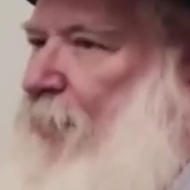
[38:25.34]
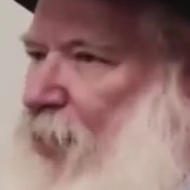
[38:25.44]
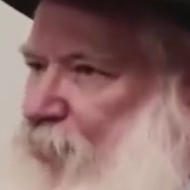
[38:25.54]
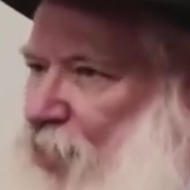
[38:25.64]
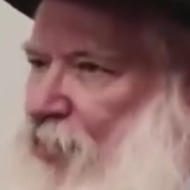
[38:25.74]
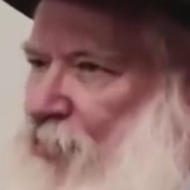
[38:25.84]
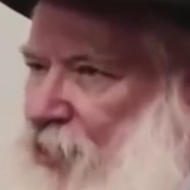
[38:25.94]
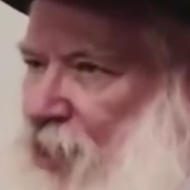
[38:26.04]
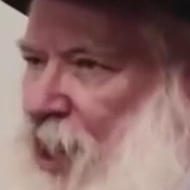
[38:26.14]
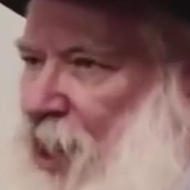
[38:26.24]
My
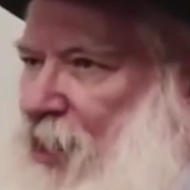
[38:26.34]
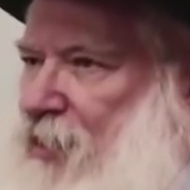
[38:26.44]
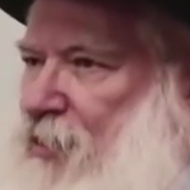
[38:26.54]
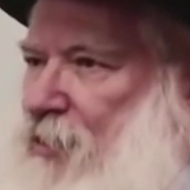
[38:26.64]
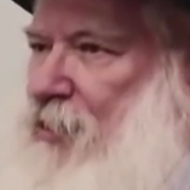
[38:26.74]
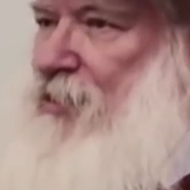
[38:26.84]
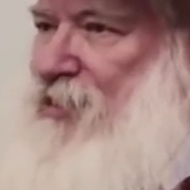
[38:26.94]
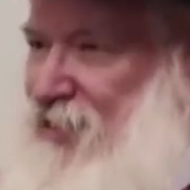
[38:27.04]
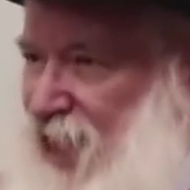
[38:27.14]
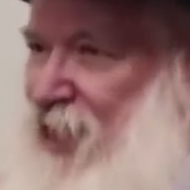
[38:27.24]
brother and I
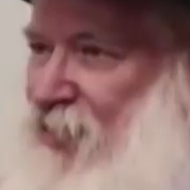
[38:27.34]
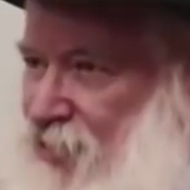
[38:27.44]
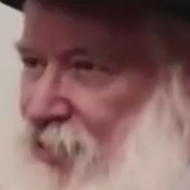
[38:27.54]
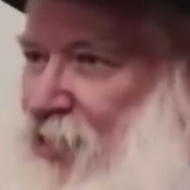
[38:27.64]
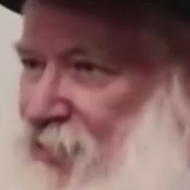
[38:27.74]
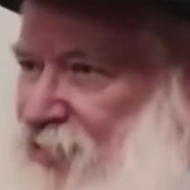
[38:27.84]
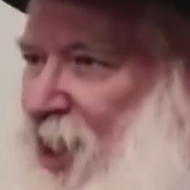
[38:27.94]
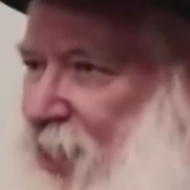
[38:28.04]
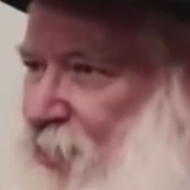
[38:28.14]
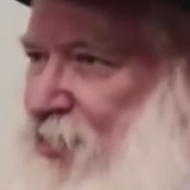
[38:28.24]
say the
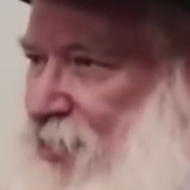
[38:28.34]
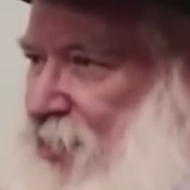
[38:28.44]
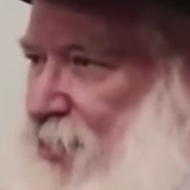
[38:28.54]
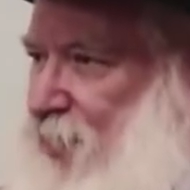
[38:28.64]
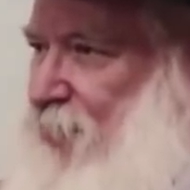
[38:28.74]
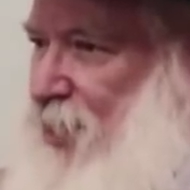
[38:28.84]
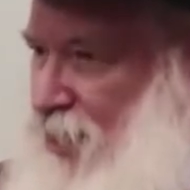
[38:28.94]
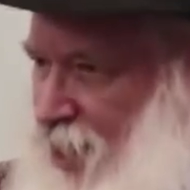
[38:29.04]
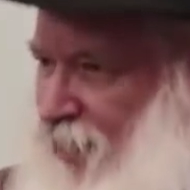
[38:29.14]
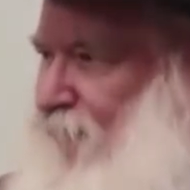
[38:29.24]
entire Tehillim
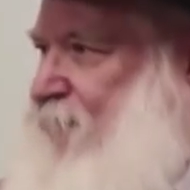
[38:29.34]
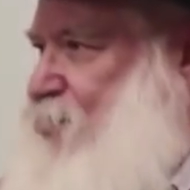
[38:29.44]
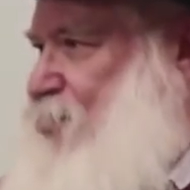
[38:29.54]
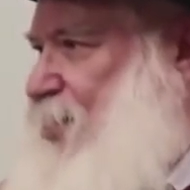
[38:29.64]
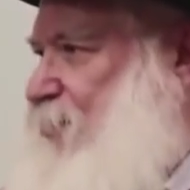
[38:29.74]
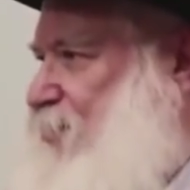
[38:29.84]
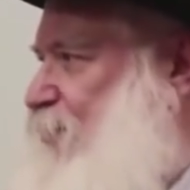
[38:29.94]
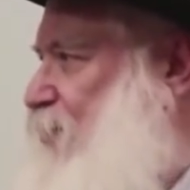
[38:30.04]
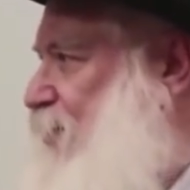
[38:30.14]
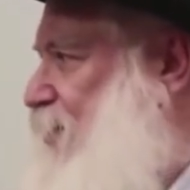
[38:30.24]
every
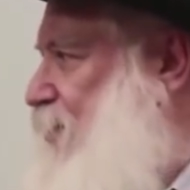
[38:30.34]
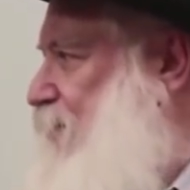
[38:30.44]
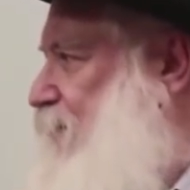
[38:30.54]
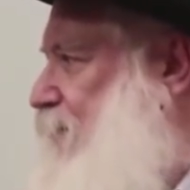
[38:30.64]
Shabbos morning.